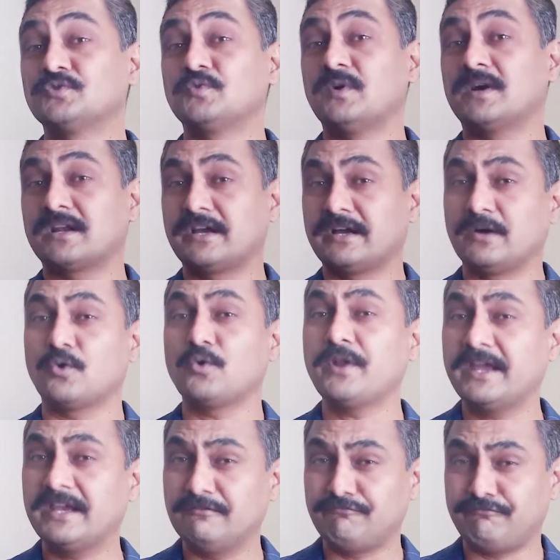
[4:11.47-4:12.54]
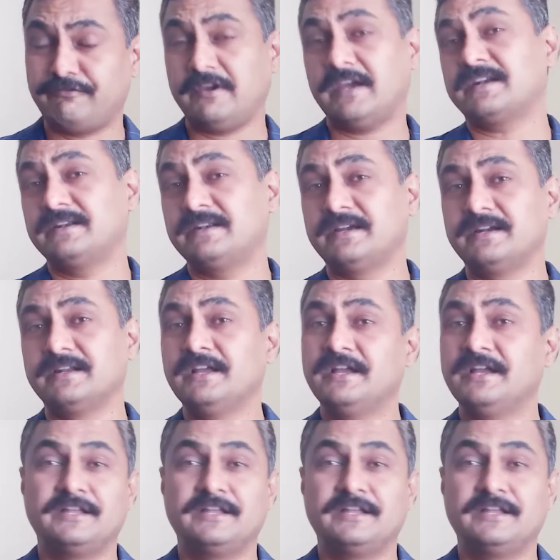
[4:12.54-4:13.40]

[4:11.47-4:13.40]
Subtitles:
who are corona infected,